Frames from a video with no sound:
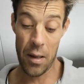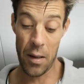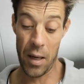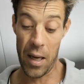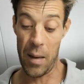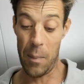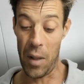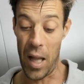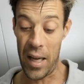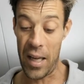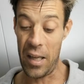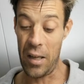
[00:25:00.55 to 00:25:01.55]
okay,
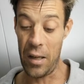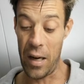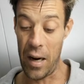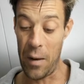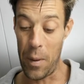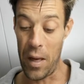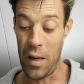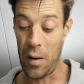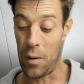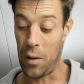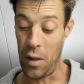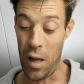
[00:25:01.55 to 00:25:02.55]
blocking your airway
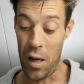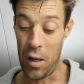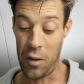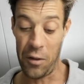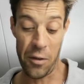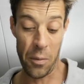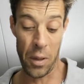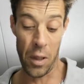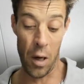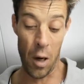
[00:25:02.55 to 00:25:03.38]
or lungs would